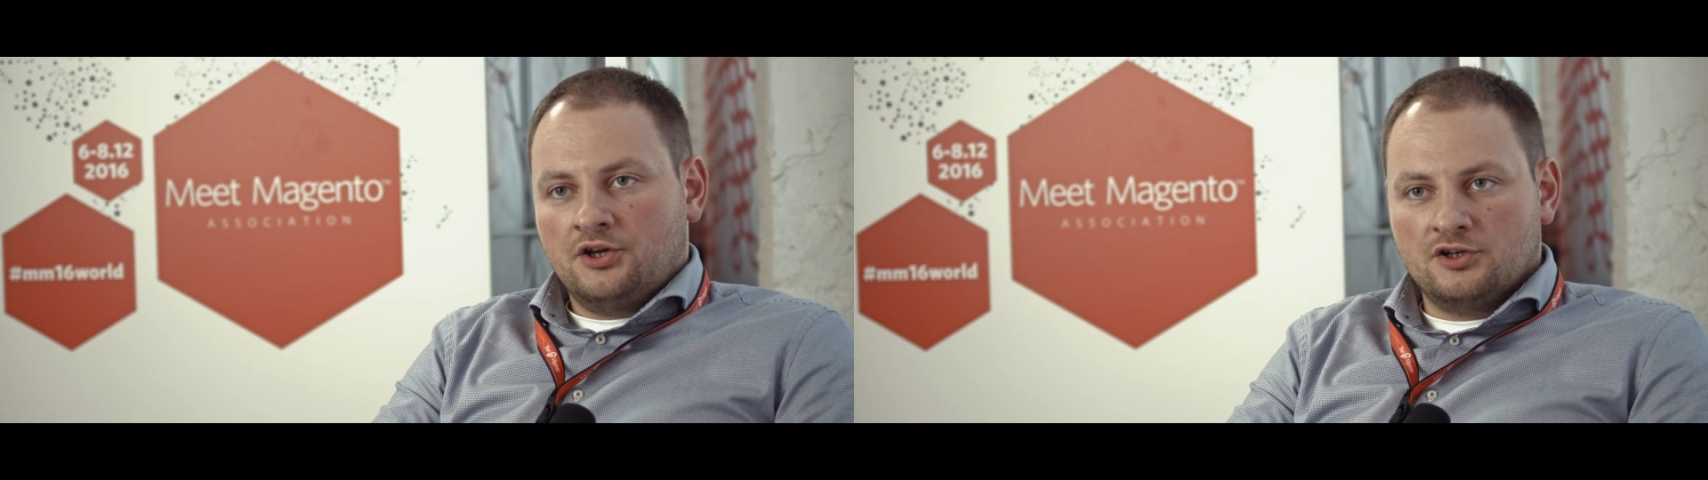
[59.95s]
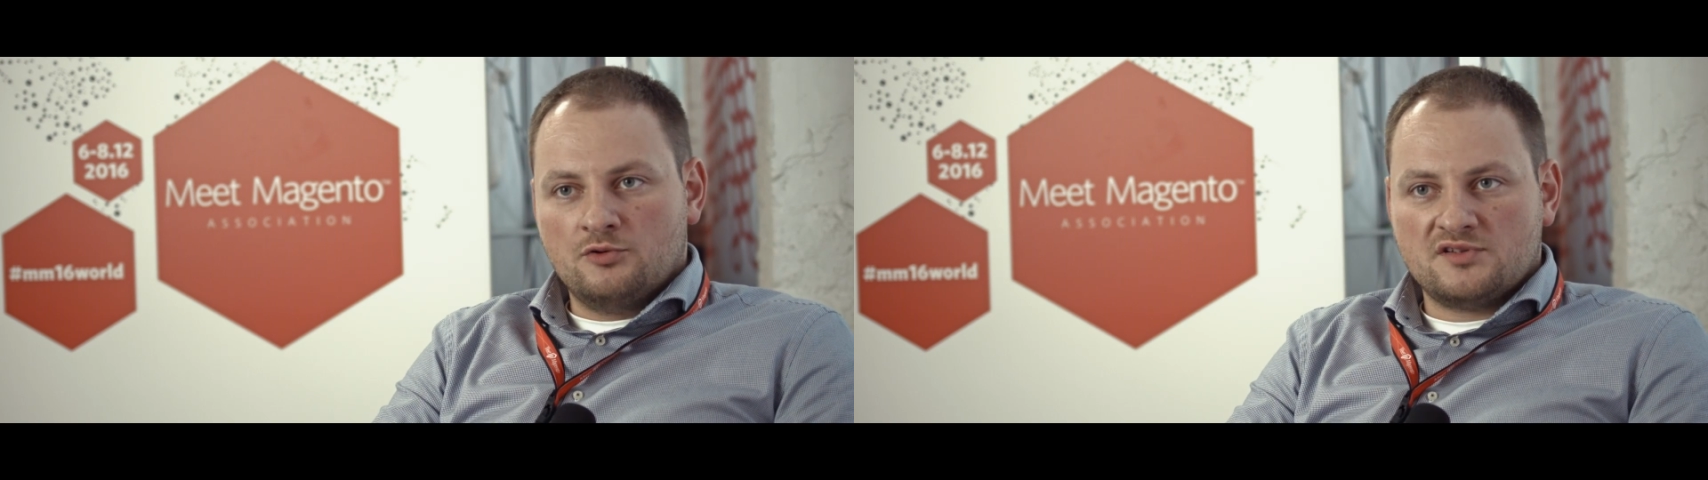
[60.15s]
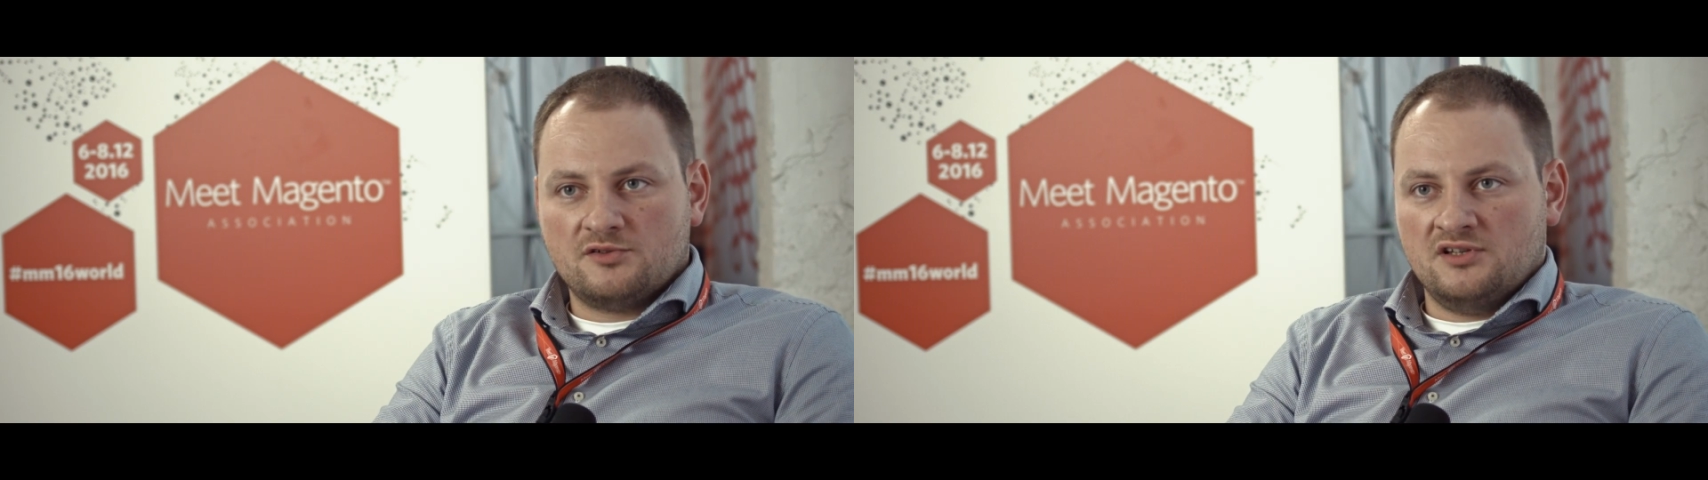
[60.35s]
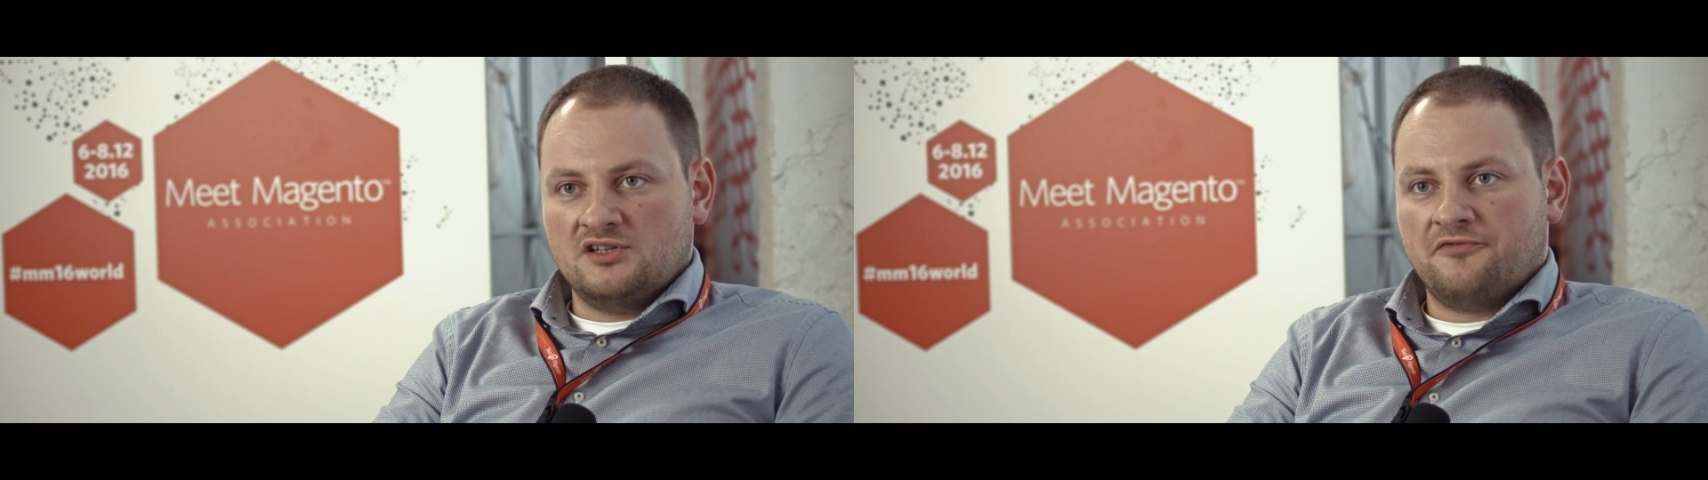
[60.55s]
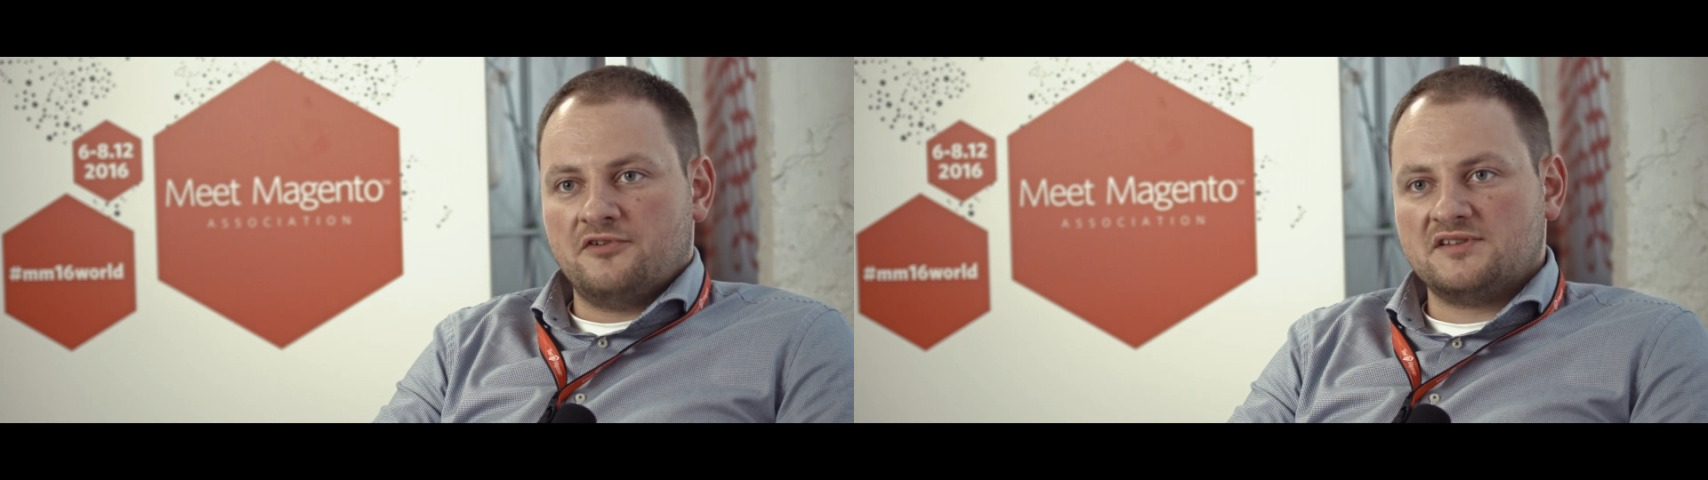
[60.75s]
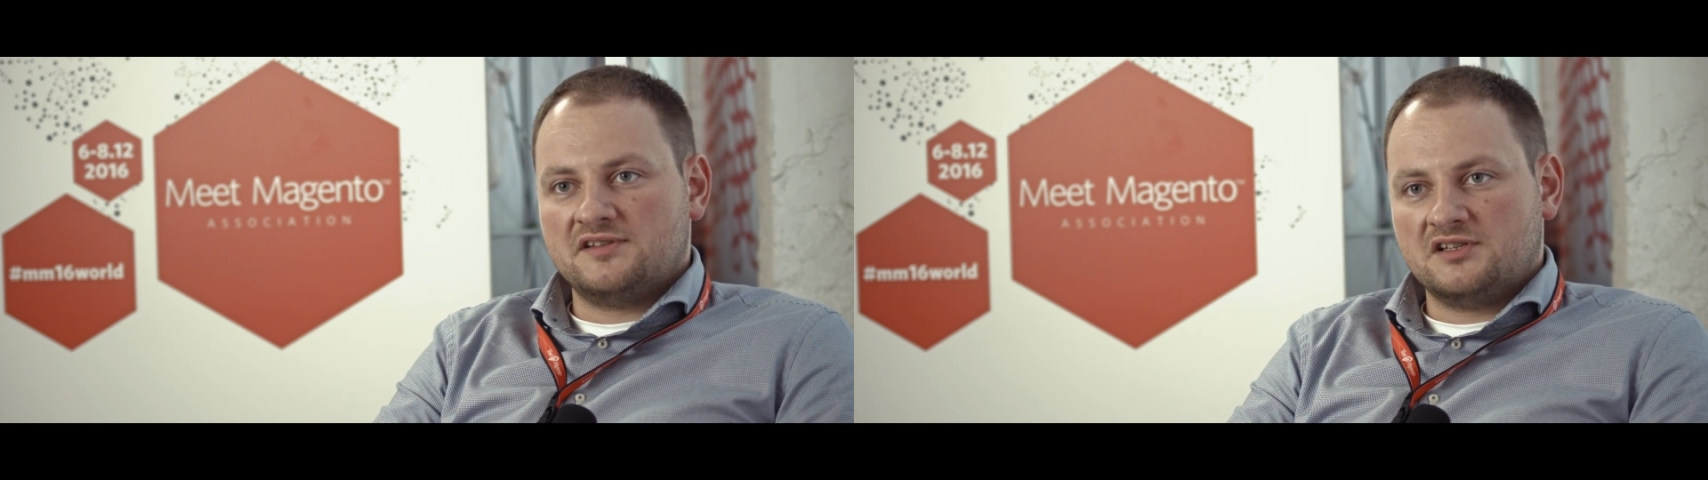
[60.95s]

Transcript: Here was the first